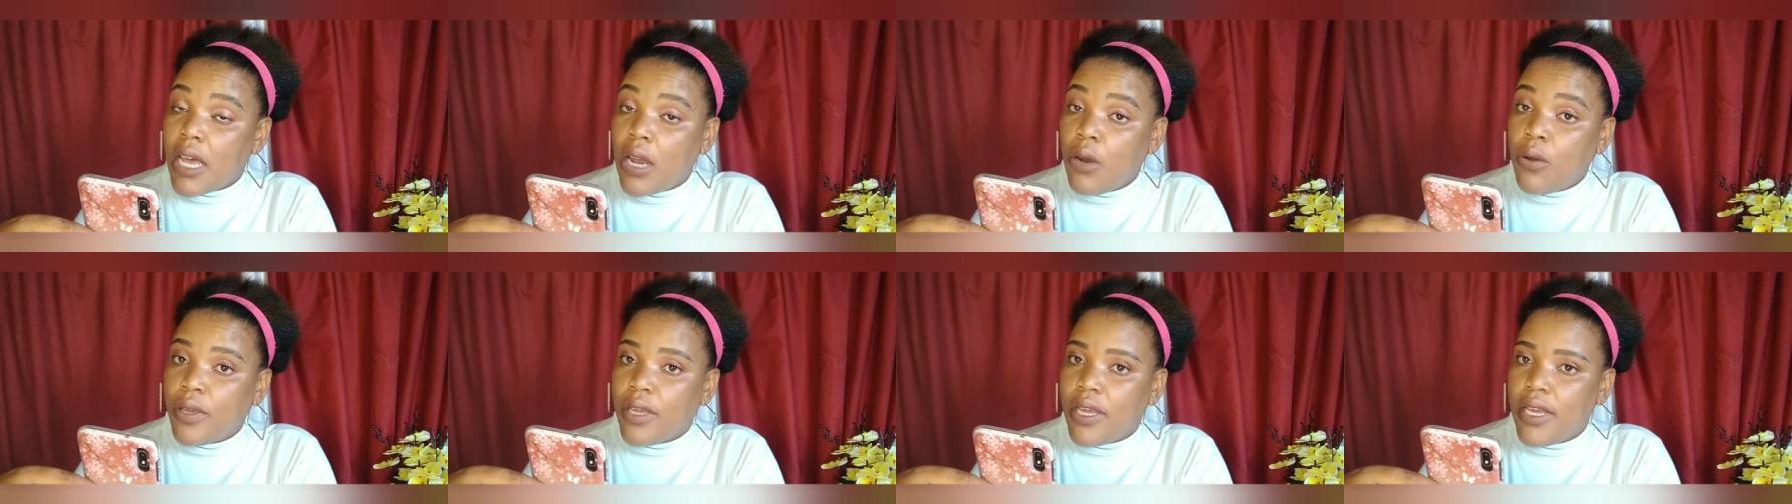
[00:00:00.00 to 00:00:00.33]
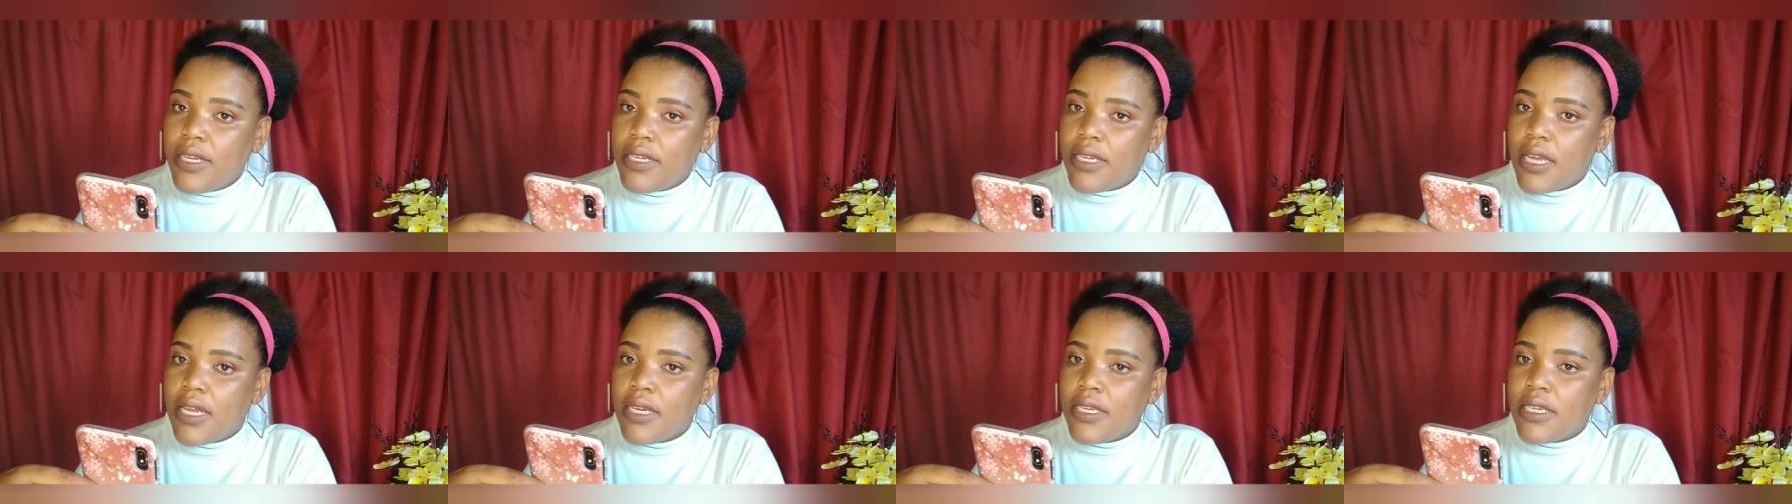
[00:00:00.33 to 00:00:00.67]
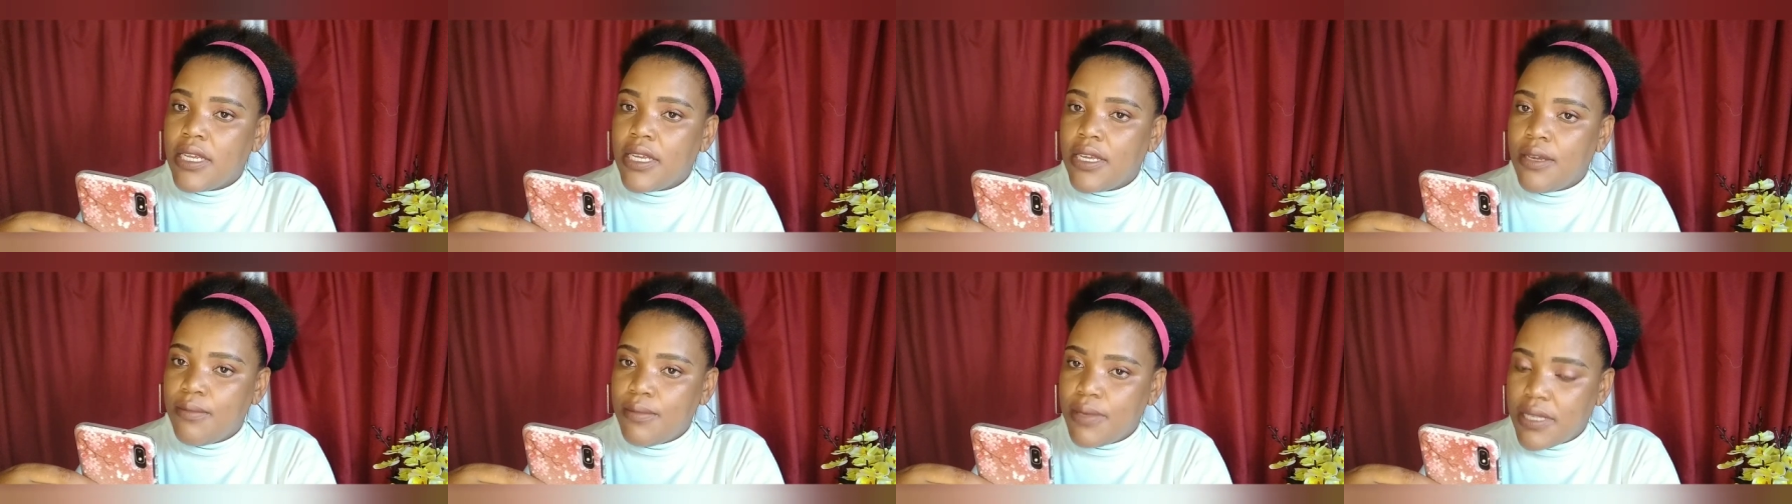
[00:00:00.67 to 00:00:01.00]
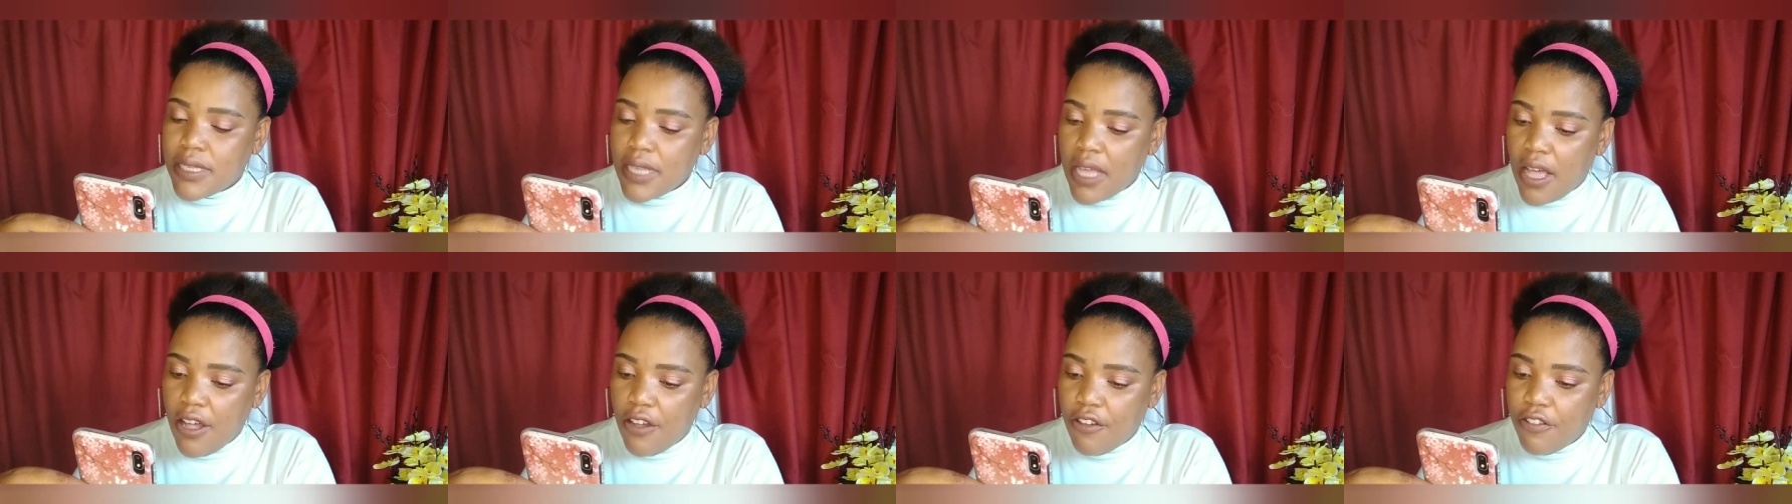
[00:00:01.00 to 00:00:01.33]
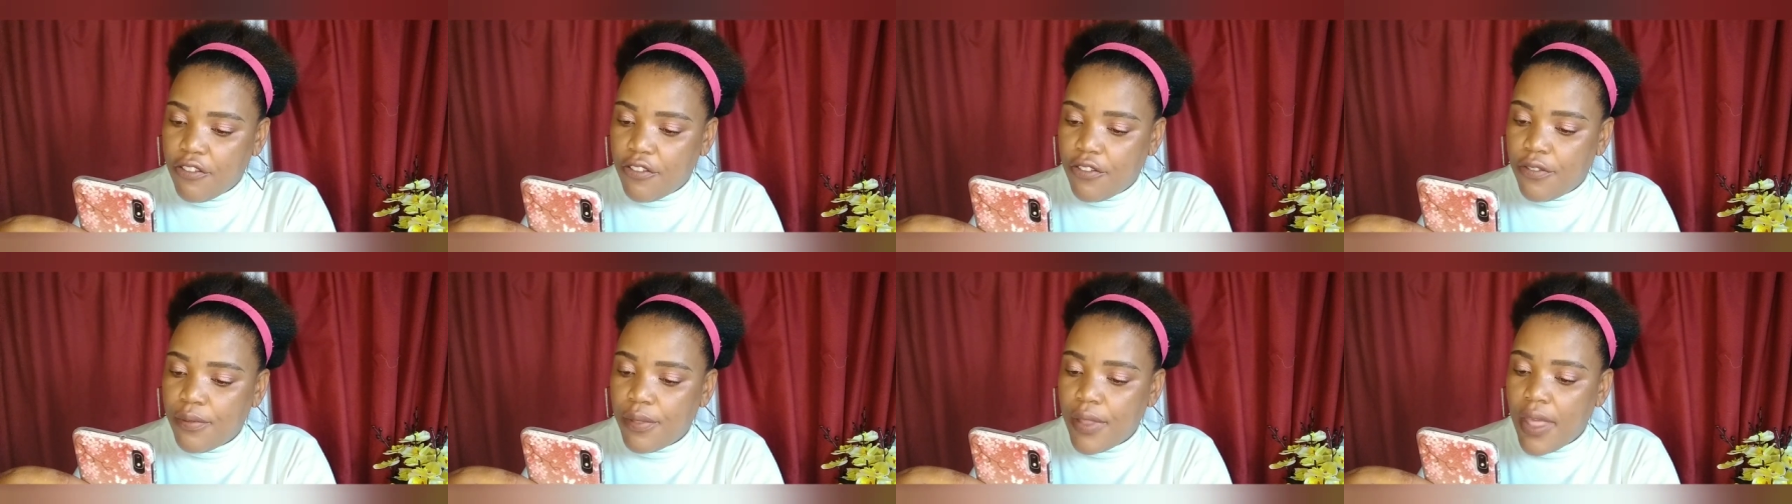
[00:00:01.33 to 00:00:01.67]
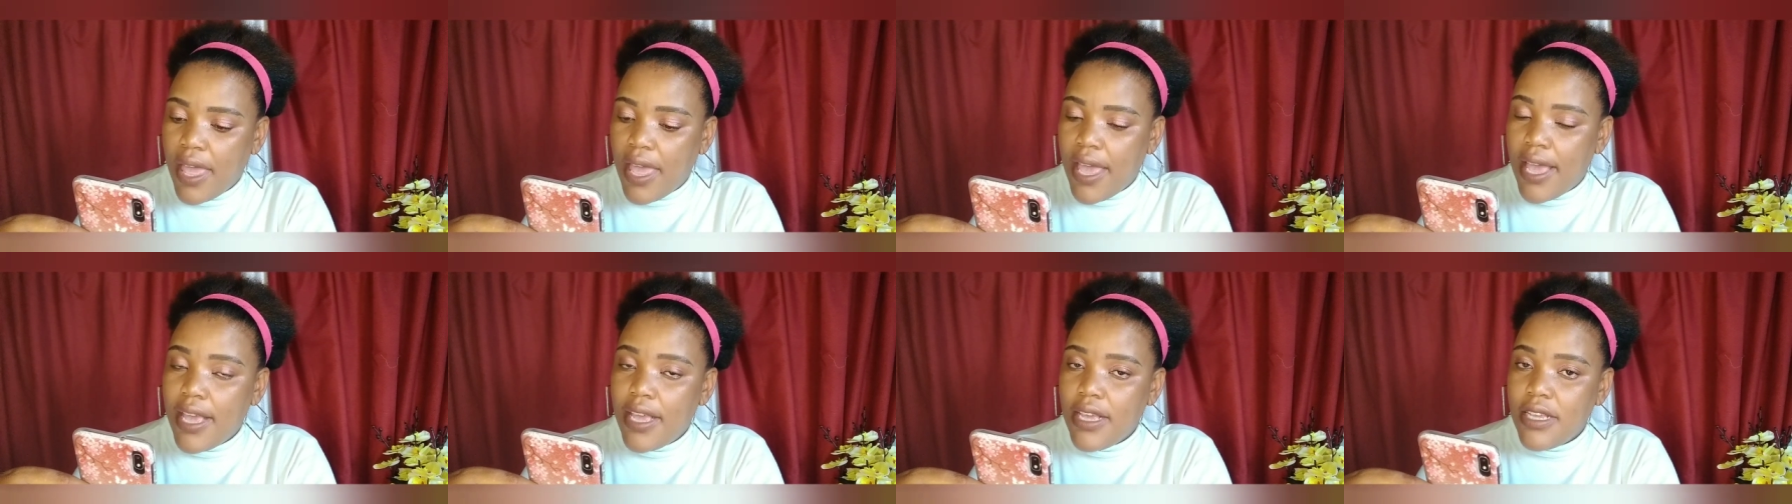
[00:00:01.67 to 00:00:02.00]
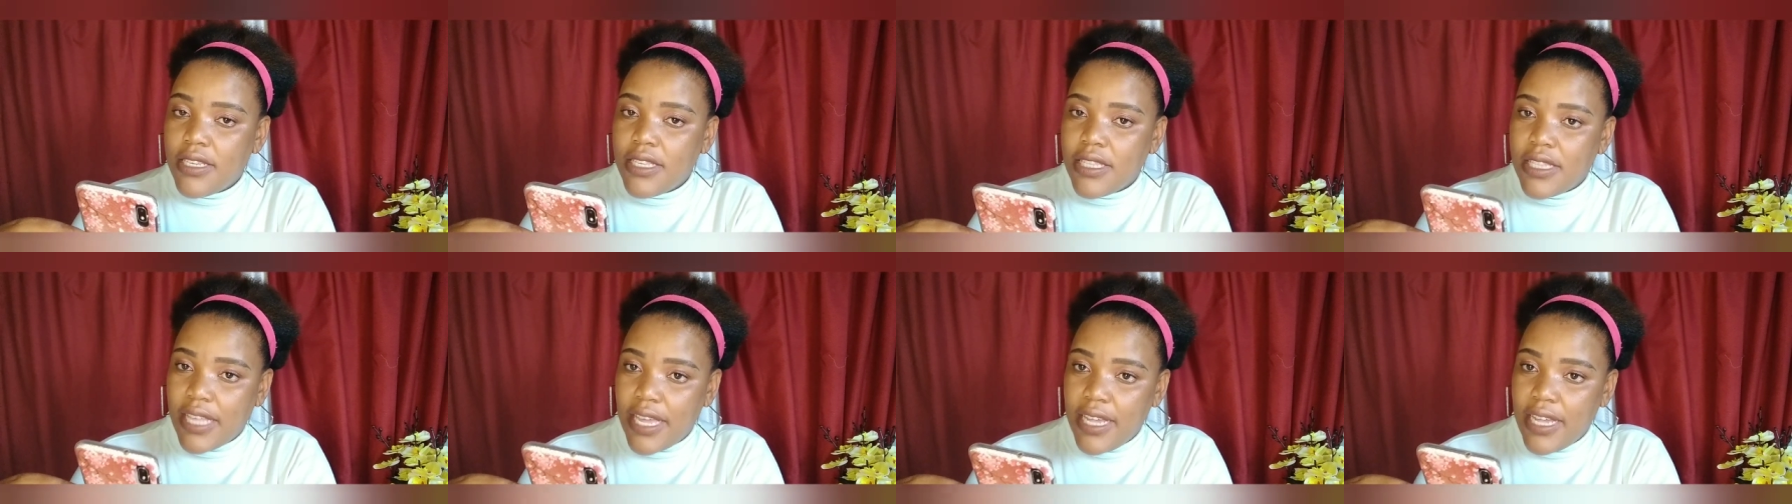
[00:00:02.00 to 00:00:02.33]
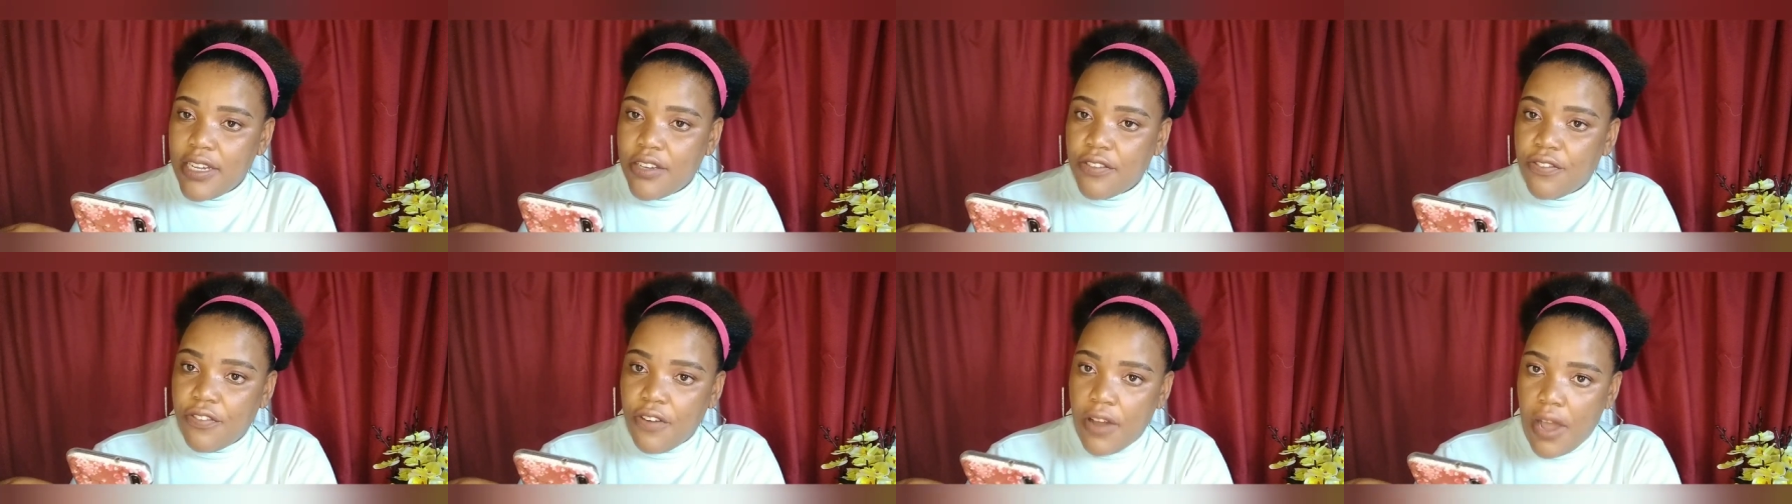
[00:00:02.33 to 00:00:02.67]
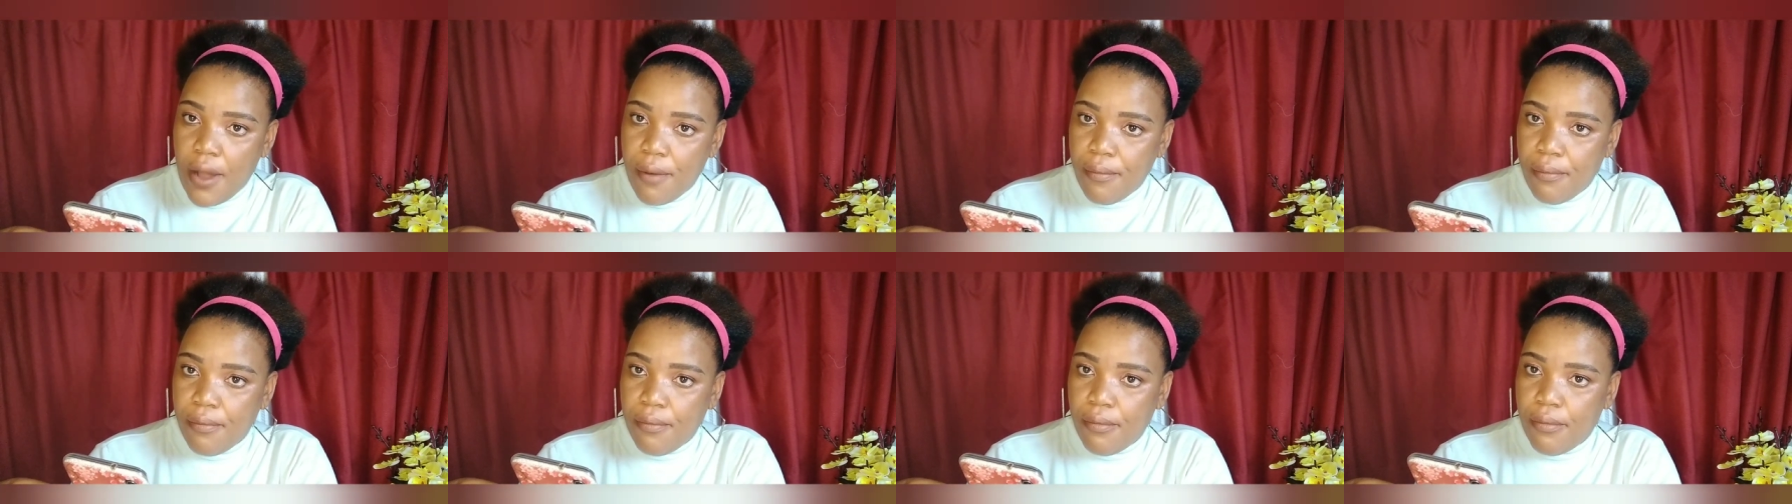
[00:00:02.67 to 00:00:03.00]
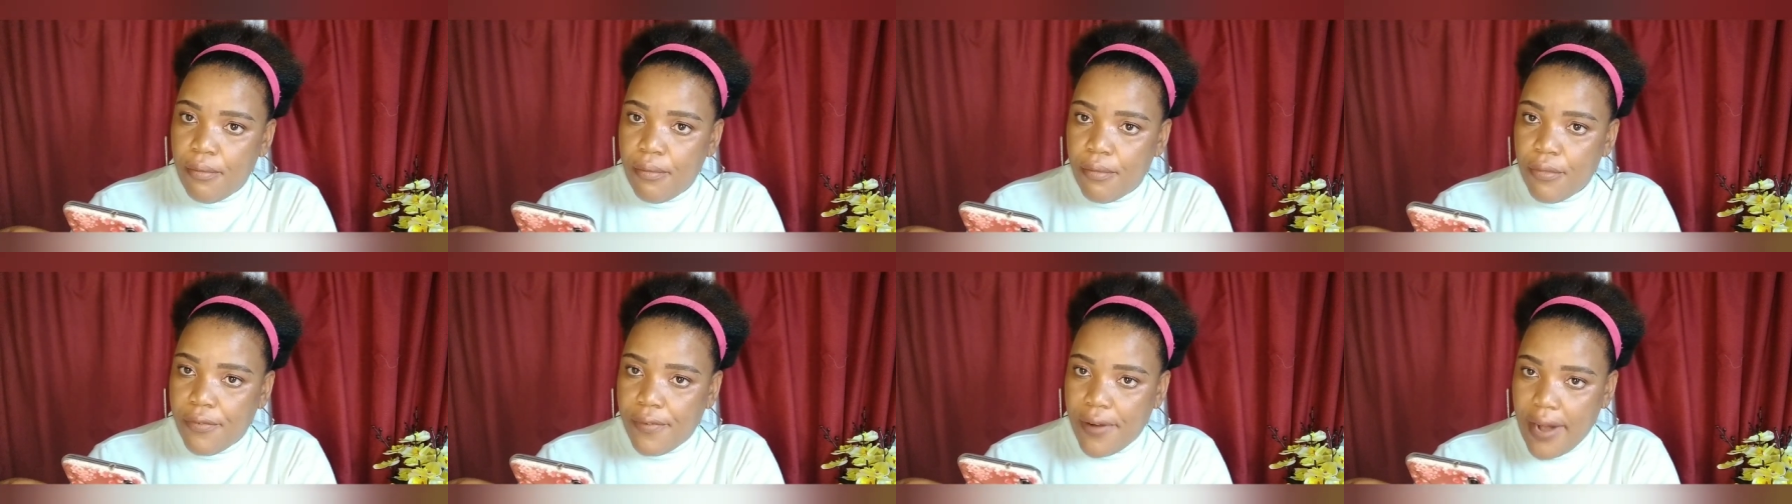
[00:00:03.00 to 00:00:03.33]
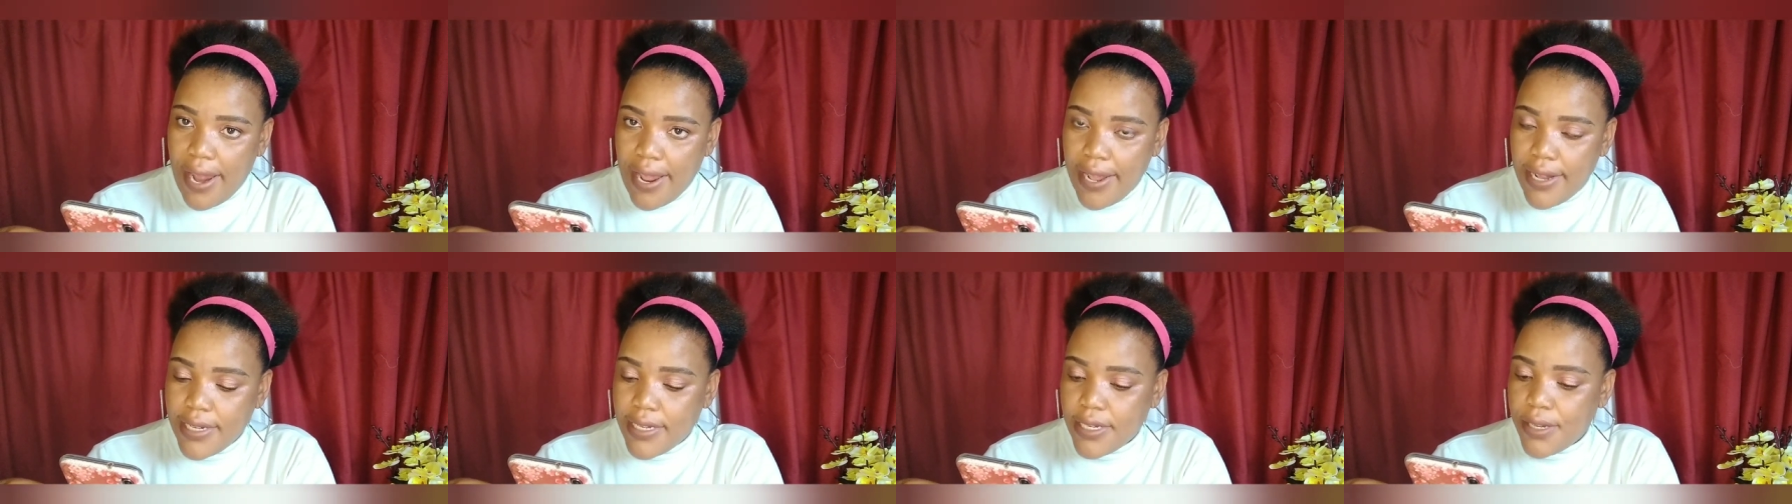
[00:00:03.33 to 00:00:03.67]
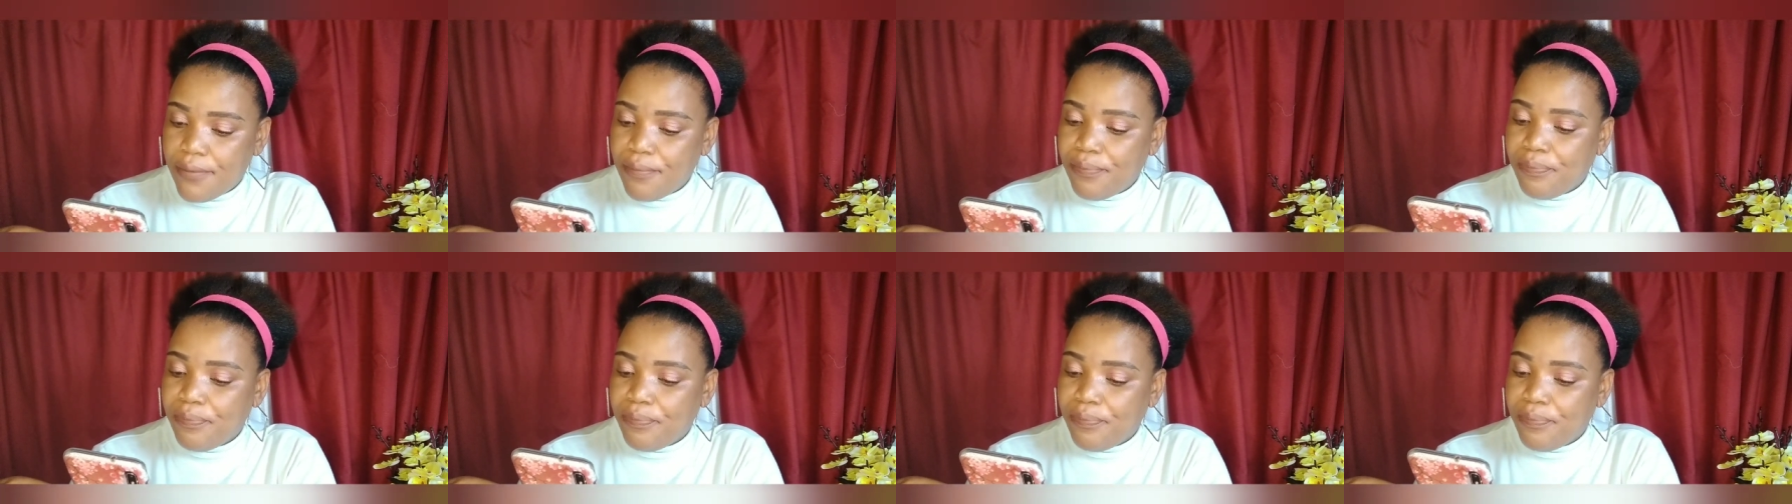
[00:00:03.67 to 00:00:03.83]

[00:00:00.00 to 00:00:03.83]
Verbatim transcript: allocated himself a state farm, right?